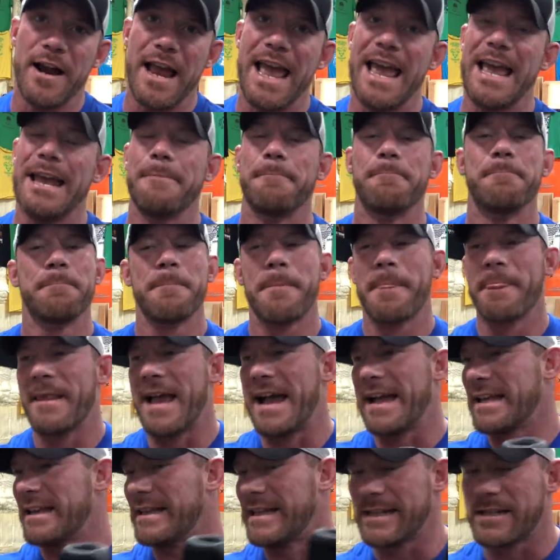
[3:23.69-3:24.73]
and
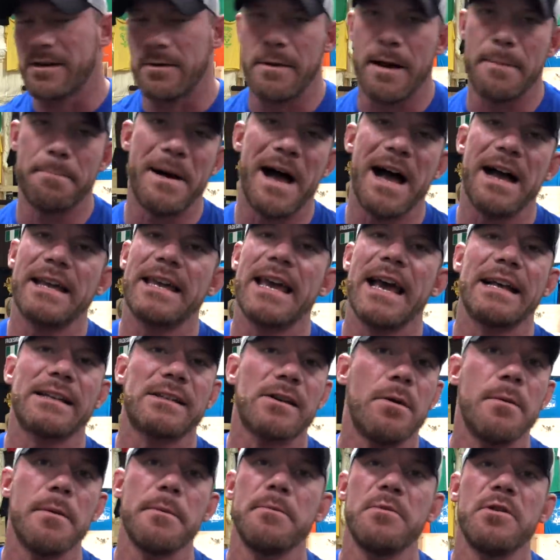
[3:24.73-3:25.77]
I can listen to my
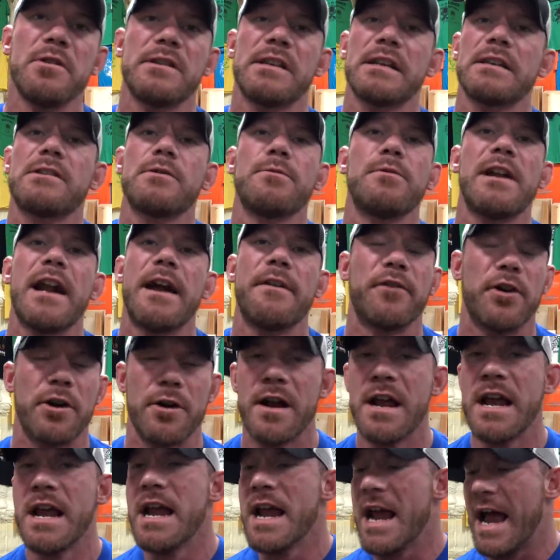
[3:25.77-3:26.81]
podcast, on my music, to
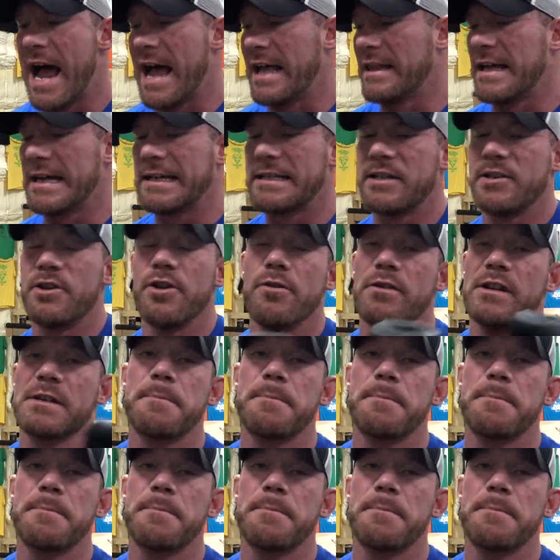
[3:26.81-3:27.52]
whatever I like to do.